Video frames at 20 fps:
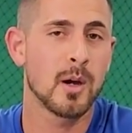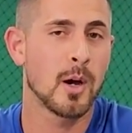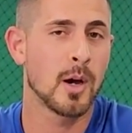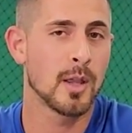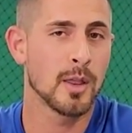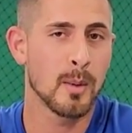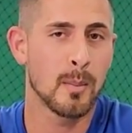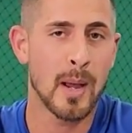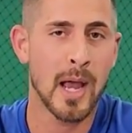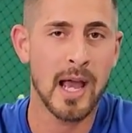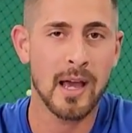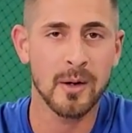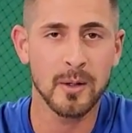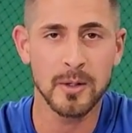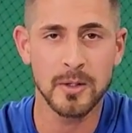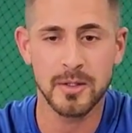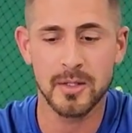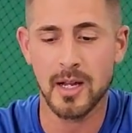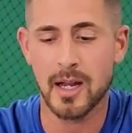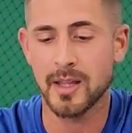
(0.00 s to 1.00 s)
on the
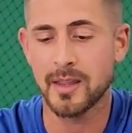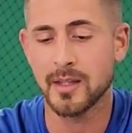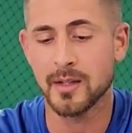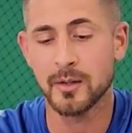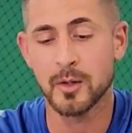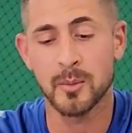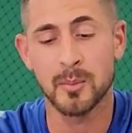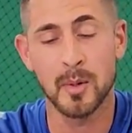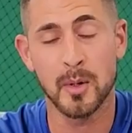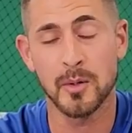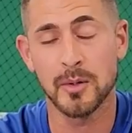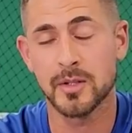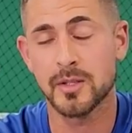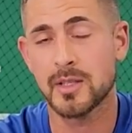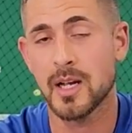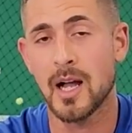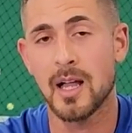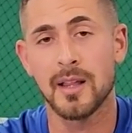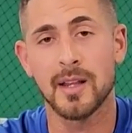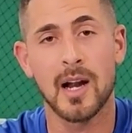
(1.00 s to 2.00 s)
paddles, I think they're both
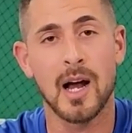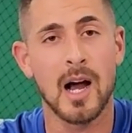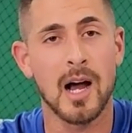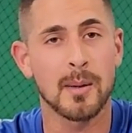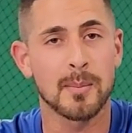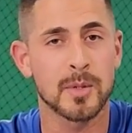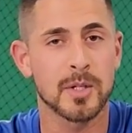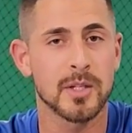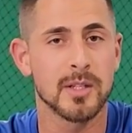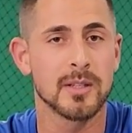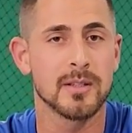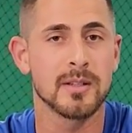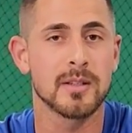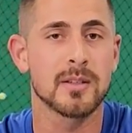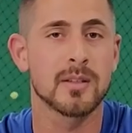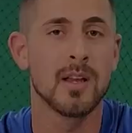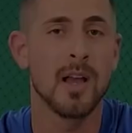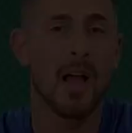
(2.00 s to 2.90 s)
solid options.